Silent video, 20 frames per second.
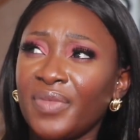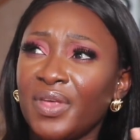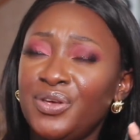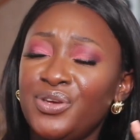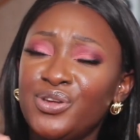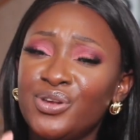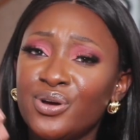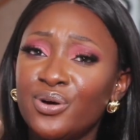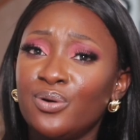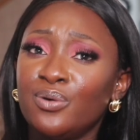
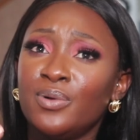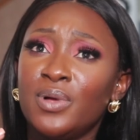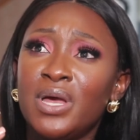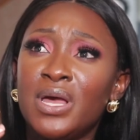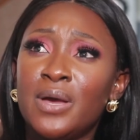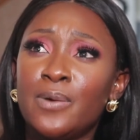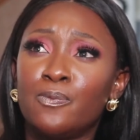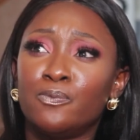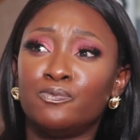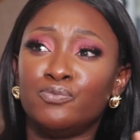You know,
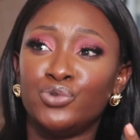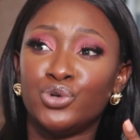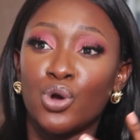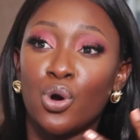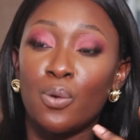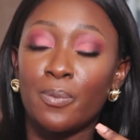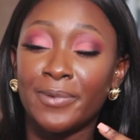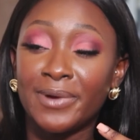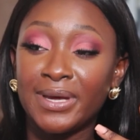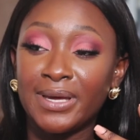
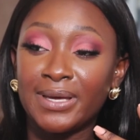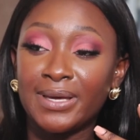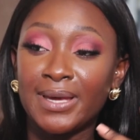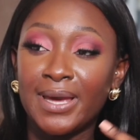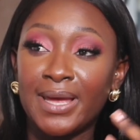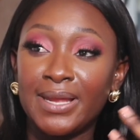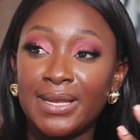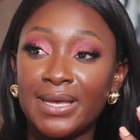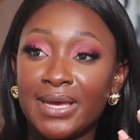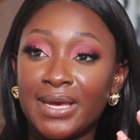knowing
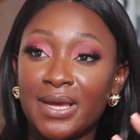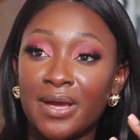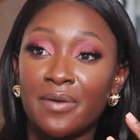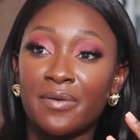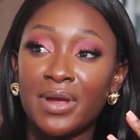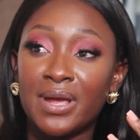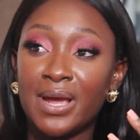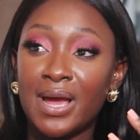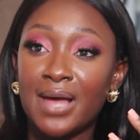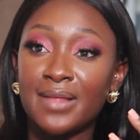and
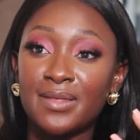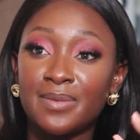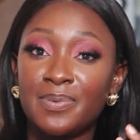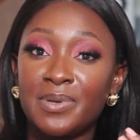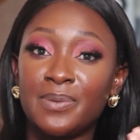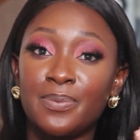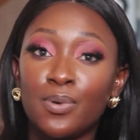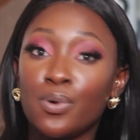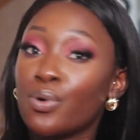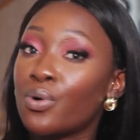hearing other
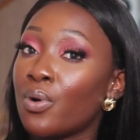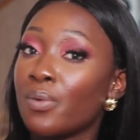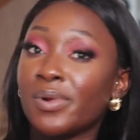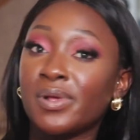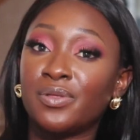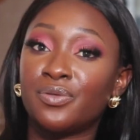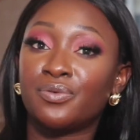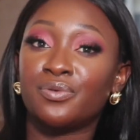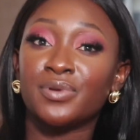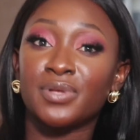people
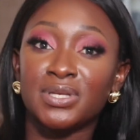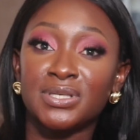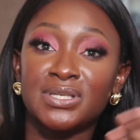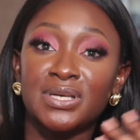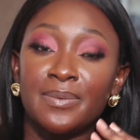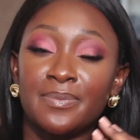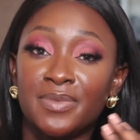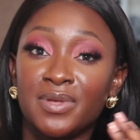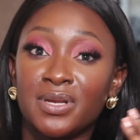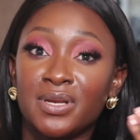going through the
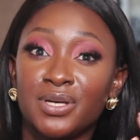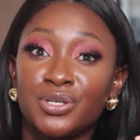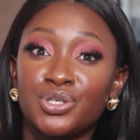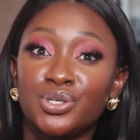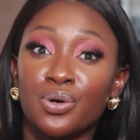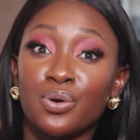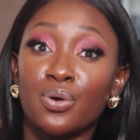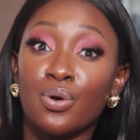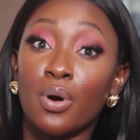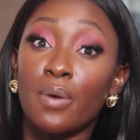same thing that
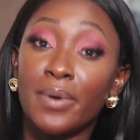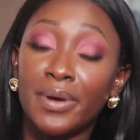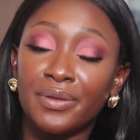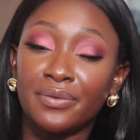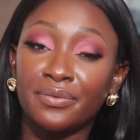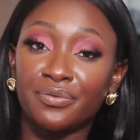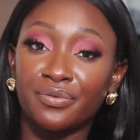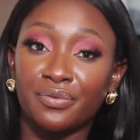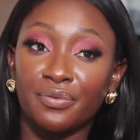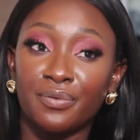you're
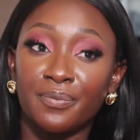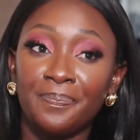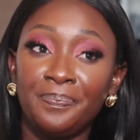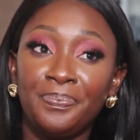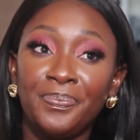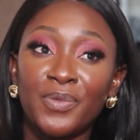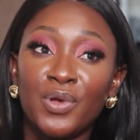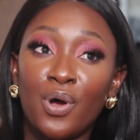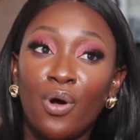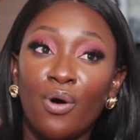going through,
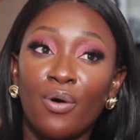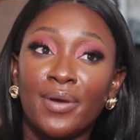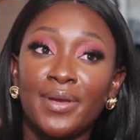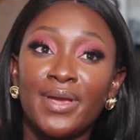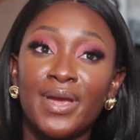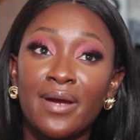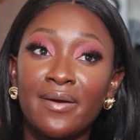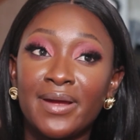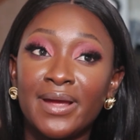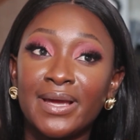or
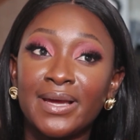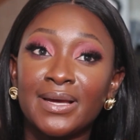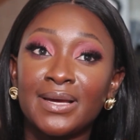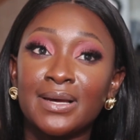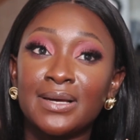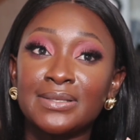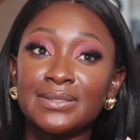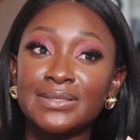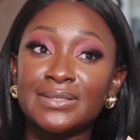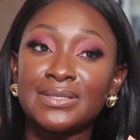hearing
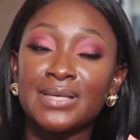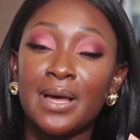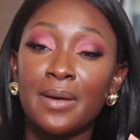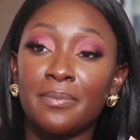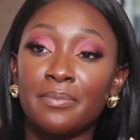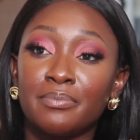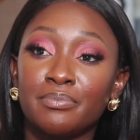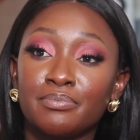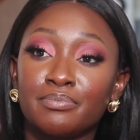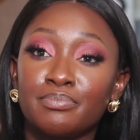
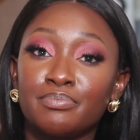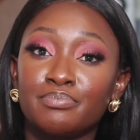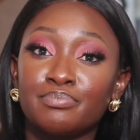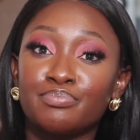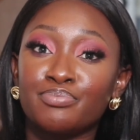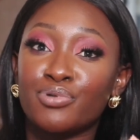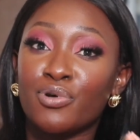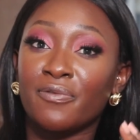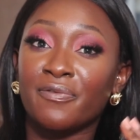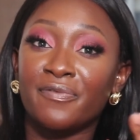some
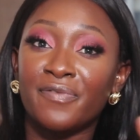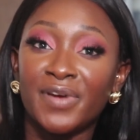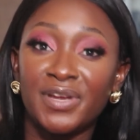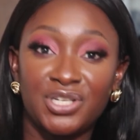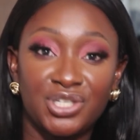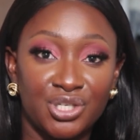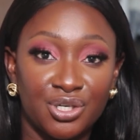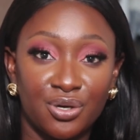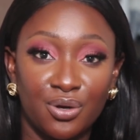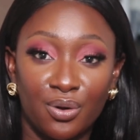
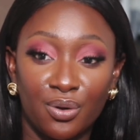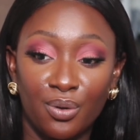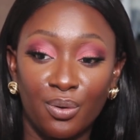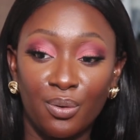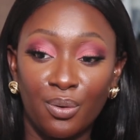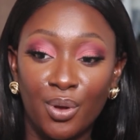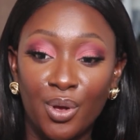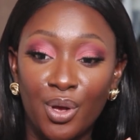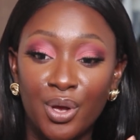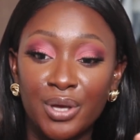
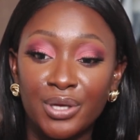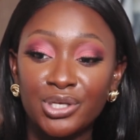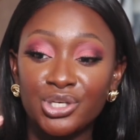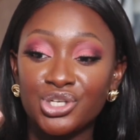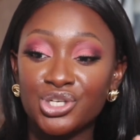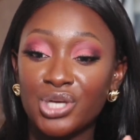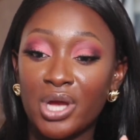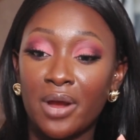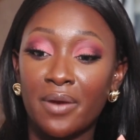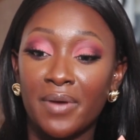professional
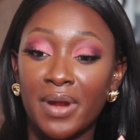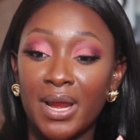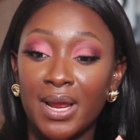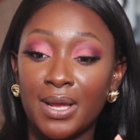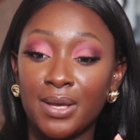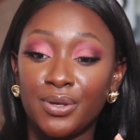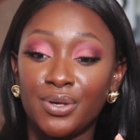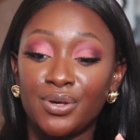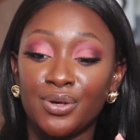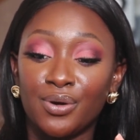
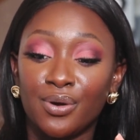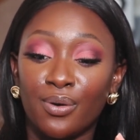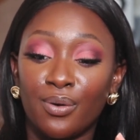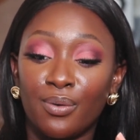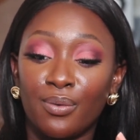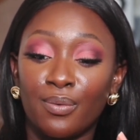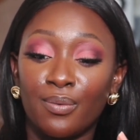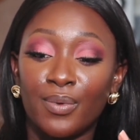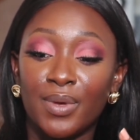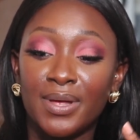sharing, you
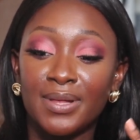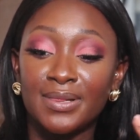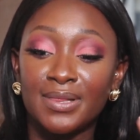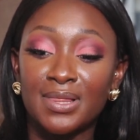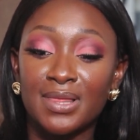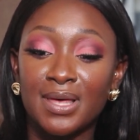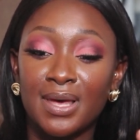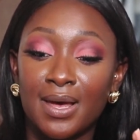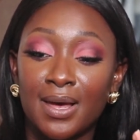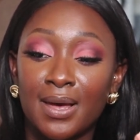know,
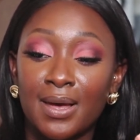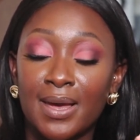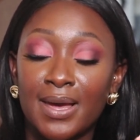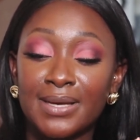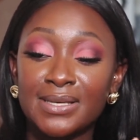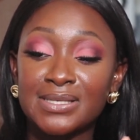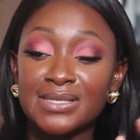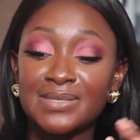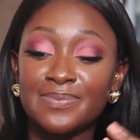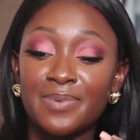their
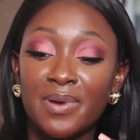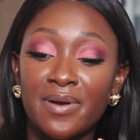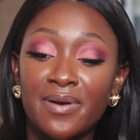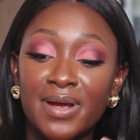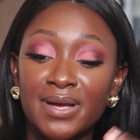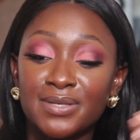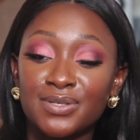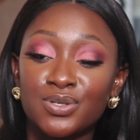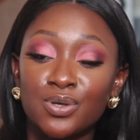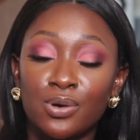
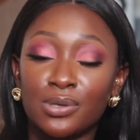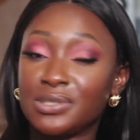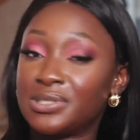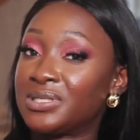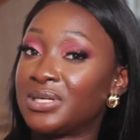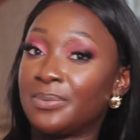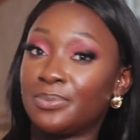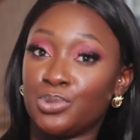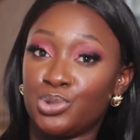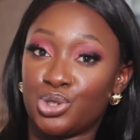experience on
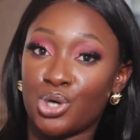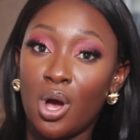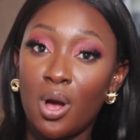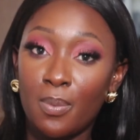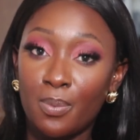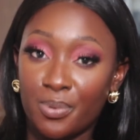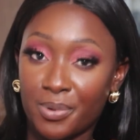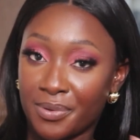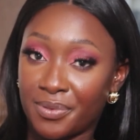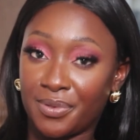some
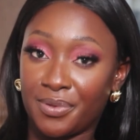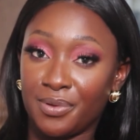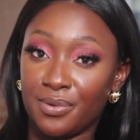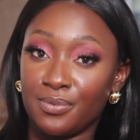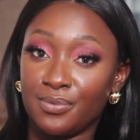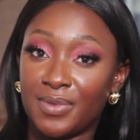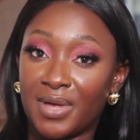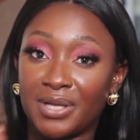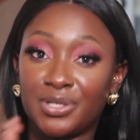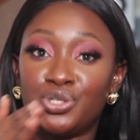job with
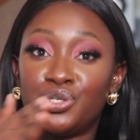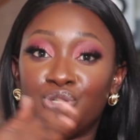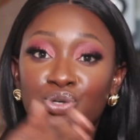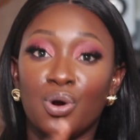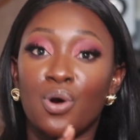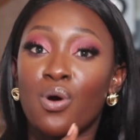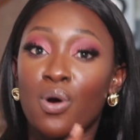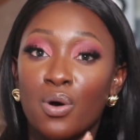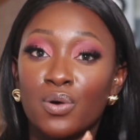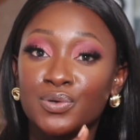you that
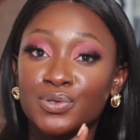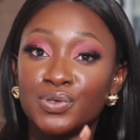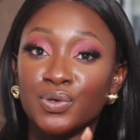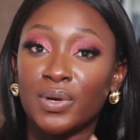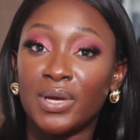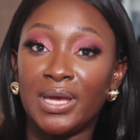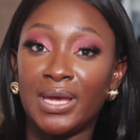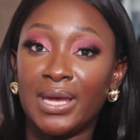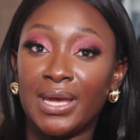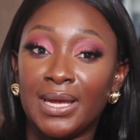you're
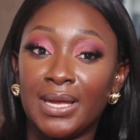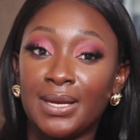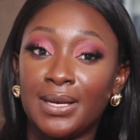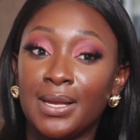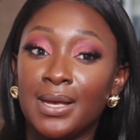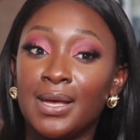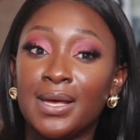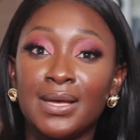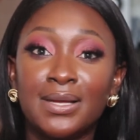also in,